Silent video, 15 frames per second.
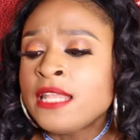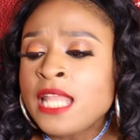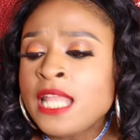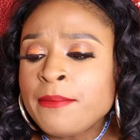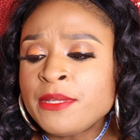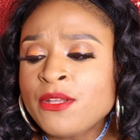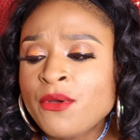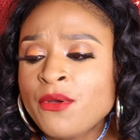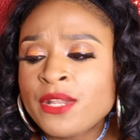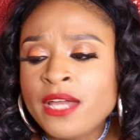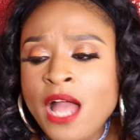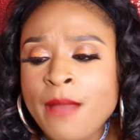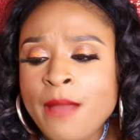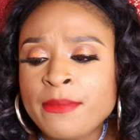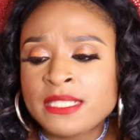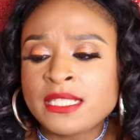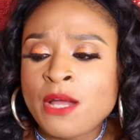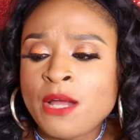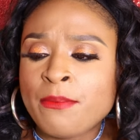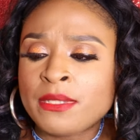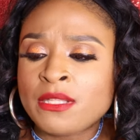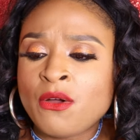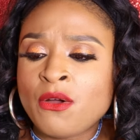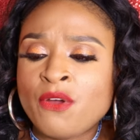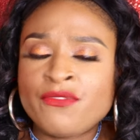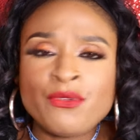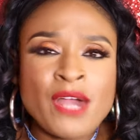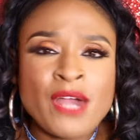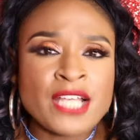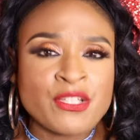Let me know in the comments down below
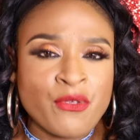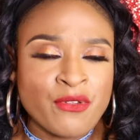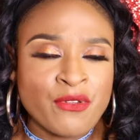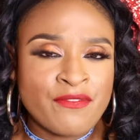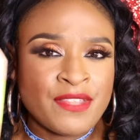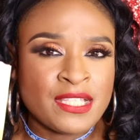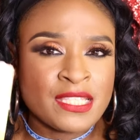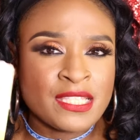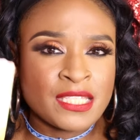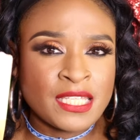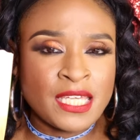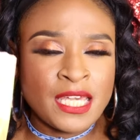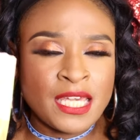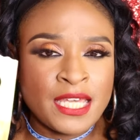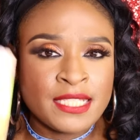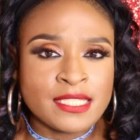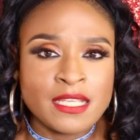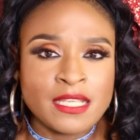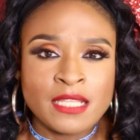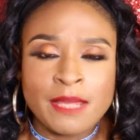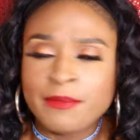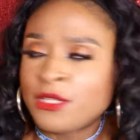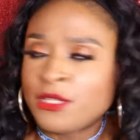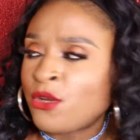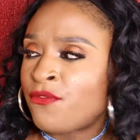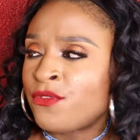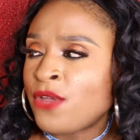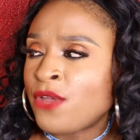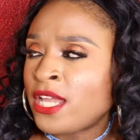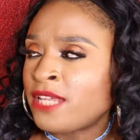if you guys heard of this kit. Let me know
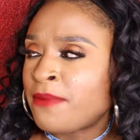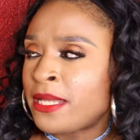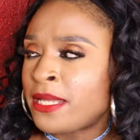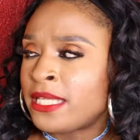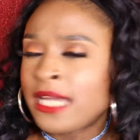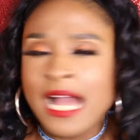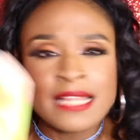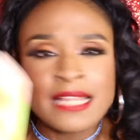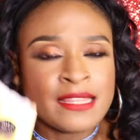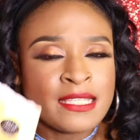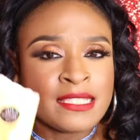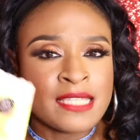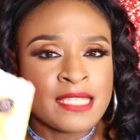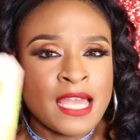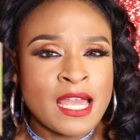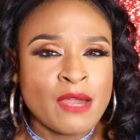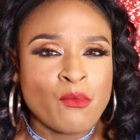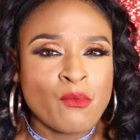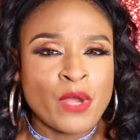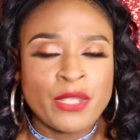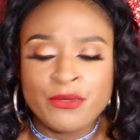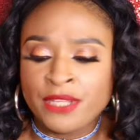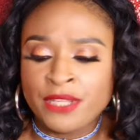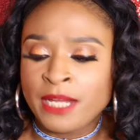if anybody got this yet, what you